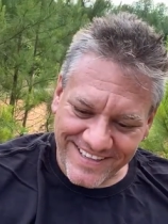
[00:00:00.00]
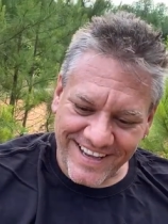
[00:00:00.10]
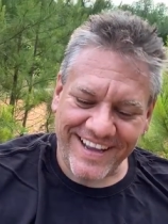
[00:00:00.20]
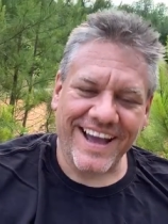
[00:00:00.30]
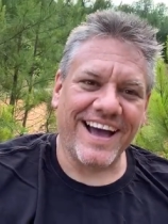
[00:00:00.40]

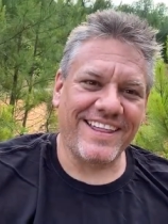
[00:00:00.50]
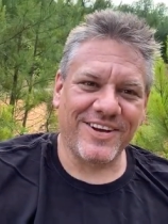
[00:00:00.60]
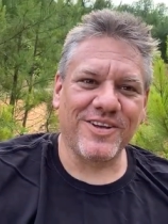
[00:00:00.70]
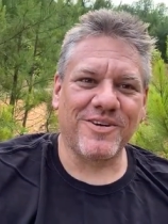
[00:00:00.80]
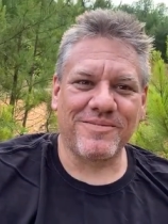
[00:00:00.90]
Yeah, I think
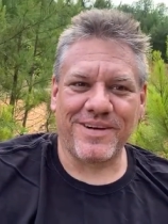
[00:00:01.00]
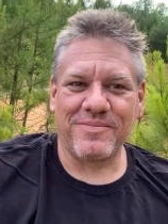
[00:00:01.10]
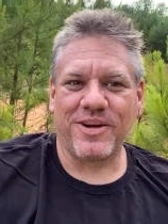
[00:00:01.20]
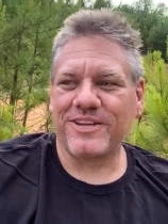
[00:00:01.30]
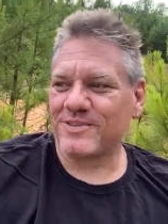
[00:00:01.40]
only one of my
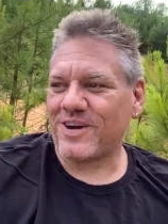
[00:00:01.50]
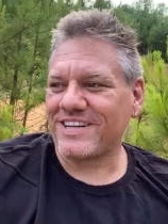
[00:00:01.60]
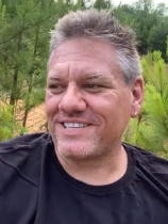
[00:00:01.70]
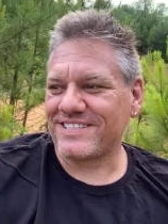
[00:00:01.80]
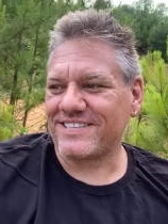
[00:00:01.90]
brothers
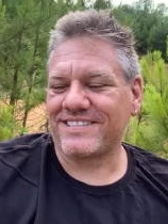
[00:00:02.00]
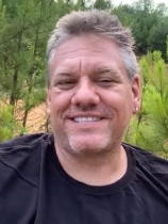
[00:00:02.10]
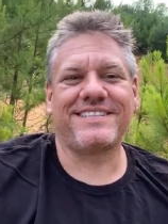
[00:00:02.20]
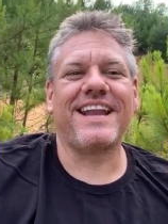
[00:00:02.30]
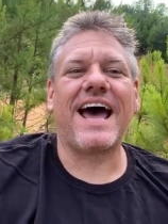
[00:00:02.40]
watches this. This
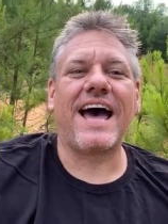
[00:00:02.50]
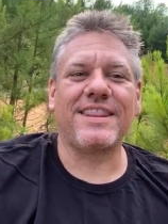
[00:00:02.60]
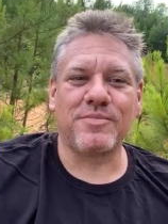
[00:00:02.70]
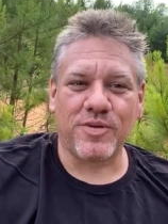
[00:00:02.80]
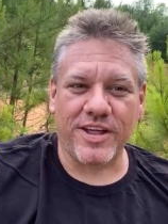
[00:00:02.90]
is not
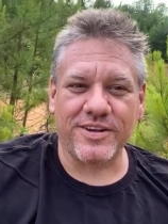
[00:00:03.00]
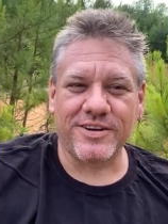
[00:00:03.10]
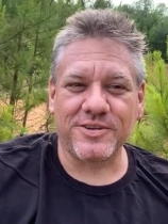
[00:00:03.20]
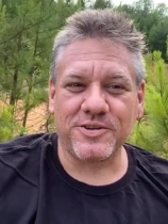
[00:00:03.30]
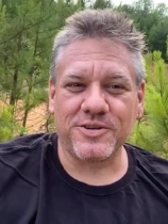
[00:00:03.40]
the
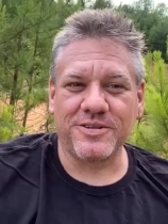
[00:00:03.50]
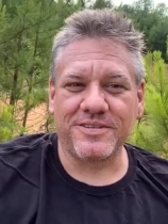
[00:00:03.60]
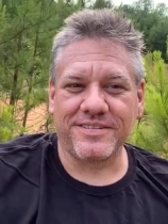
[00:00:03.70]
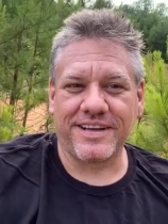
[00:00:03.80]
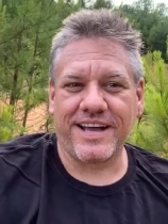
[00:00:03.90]
brother
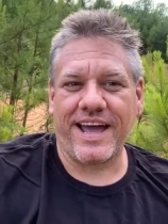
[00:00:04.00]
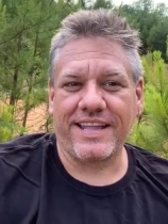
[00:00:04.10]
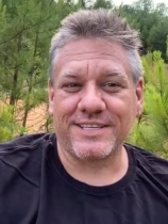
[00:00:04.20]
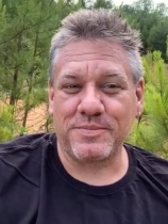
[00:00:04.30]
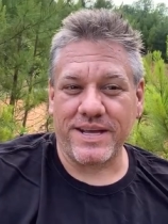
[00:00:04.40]
who had
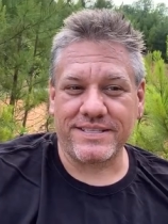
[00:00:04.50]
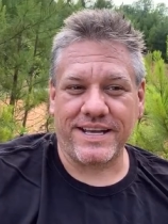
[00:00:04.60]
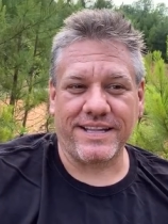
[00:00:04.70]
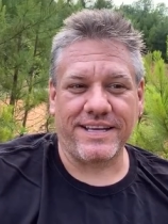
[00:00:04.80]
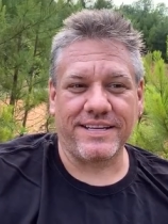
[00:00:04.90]
the space
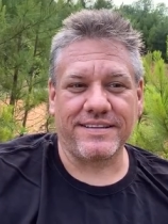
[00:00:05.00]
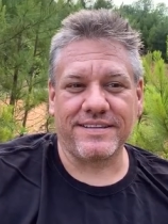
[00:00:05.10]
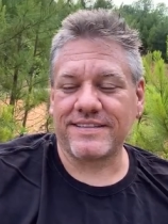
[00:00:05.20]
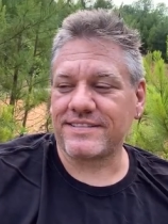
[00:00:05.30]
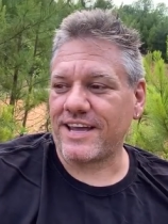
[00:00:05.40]
alien
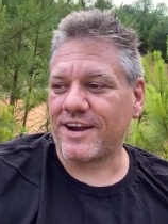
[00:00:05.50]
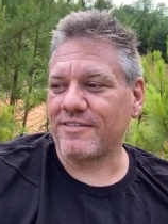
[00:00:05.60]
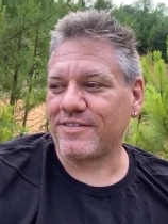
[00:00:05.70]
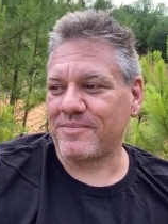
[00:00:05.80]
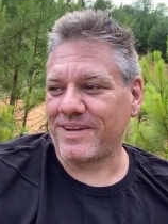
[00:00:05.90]
scare
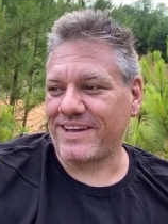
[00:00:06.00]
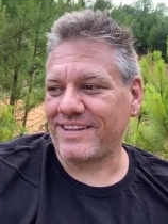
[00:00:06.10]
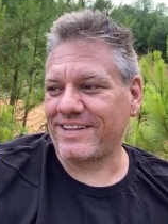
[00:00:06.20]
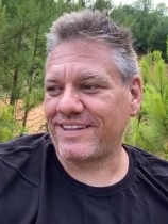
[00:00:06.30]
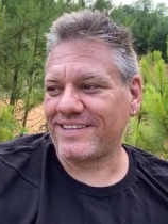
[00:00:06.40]
for me.
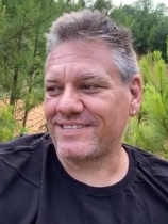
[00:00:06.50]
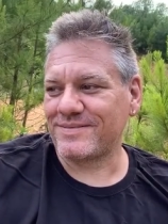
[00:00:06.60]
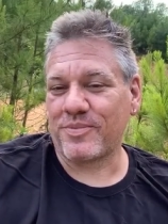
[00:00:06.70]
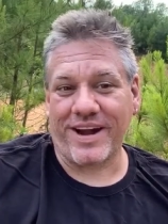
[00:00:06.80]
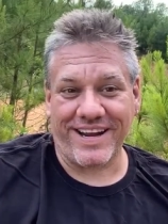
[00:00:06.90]
This is
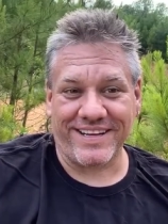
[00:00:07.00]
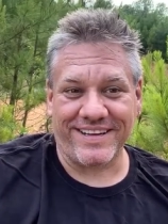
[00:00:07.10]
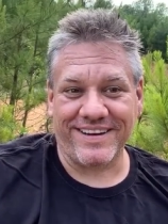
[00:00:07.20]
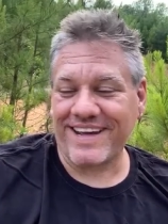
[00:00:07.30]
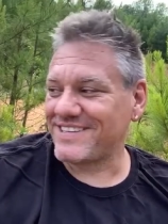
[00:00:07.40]

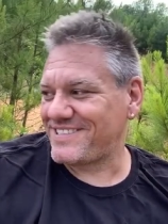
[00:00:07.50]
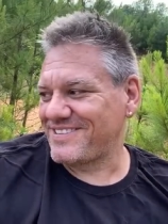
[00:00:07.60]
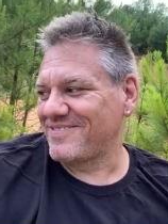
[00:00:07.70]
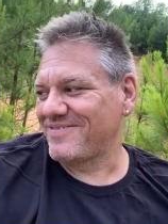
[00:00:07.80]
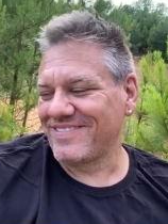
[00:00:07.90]
Brandon, I
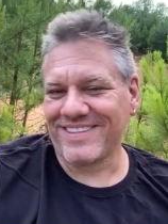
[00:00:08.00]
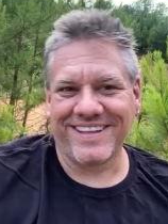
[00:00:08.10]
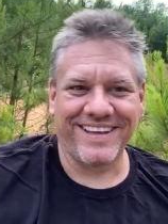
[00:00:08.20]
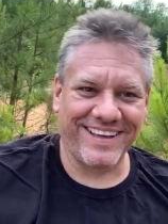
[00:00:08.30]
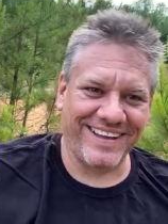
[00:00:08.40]
assume.
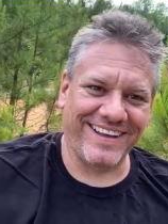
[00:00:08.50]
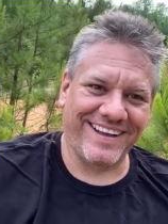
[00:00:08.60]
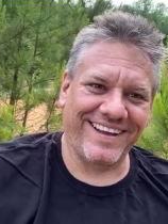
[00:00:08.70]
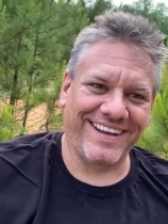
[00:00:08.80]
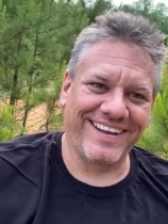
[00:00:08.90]

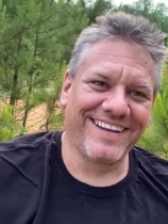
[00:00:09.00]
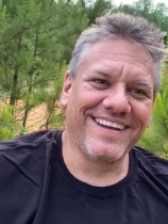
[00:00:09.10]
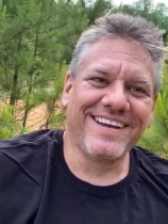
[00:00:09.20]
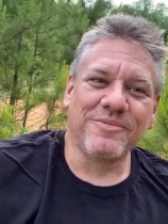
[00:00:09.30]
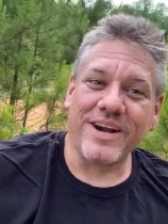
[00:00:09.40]

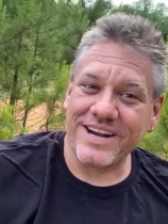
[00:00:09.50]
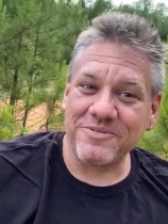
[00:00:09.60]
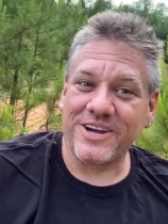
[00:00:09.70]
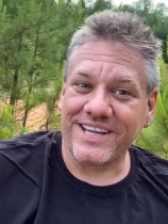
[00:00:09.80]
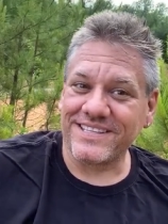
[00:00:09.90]
Brandon
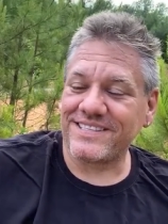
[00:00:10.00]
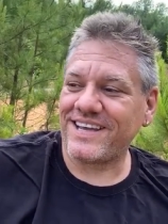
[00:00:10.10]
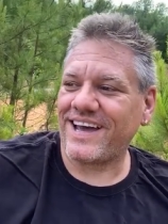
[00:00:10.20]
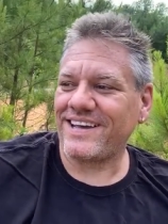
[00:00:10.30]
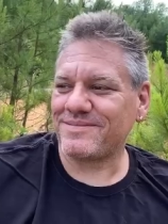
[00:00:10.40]
wins.
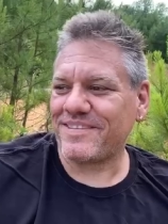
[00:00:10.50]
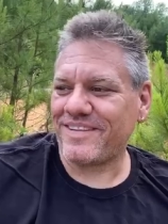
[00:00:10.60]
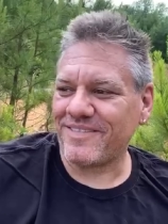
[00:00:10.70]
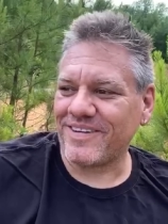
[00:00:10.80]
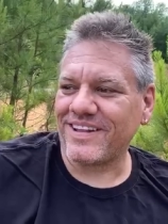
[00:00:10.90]
Yeah, he's my
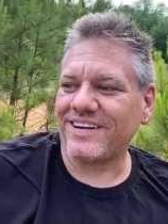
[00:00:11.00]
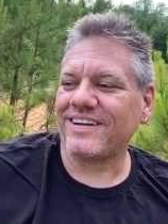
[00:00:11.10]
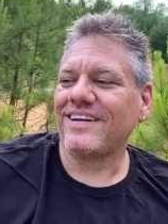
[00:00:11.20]
favorite brother.